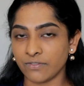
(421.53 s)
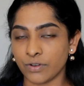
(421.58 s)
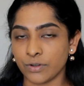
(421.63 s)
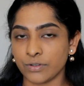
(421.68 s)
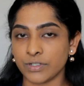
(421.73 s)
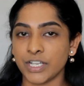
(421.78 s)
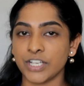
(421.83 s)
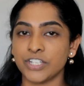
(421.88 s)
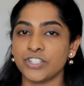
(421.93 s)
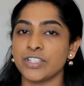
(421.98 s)

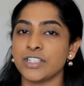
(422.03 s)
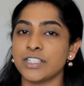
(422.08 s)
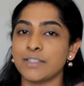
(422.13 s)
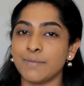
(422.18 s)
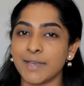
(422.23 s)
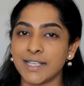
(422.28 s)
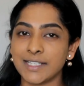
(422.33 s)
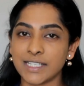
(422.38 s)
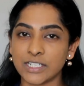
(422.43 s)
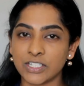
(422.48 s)
foundations,
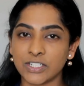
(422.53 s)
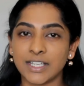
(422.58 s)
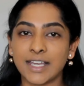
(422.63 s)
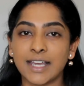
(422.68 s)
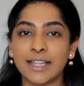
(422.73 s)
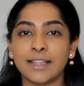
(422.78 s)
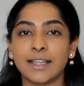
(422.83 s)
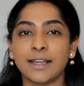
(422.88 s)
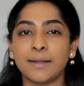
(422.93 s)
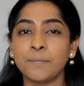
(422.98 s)
mix it
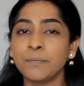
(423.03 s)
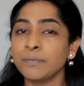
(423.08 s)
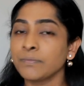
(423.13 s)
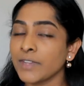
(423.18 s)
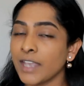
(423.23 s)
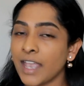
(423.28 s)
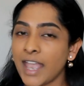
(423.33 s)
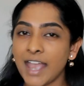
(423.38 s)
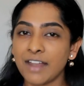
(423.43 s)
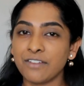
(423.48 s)
together
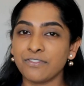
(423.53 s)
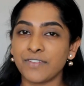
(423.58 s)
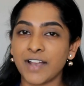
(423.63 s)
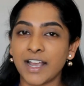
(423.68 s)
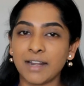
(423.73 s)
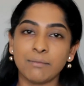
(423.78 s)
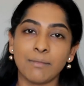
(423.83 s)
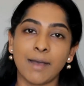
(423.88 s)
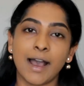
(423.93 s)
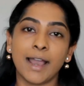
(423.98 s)
and
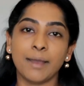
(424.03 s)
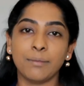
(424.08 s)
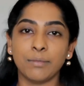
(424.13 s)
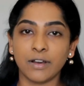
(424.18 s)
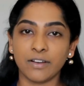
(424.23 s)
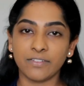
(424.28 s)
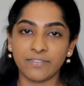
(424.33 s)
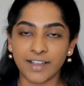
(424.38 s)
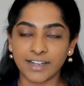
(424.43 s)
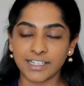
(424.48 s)
find my
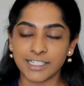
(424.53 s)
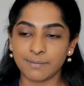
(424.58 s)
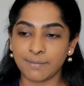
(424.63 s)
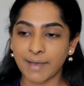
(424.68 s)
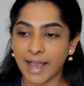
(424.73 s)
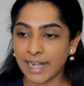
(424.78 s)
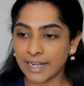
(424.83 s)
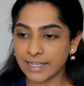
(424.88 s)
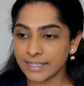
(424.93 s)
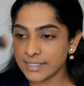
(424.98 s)
perfect
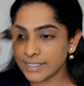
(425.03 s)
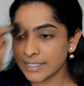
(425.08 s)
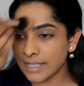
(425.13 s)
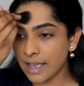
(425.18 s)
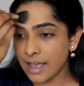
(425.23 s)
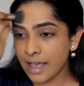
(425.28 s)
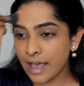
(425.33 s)
balance.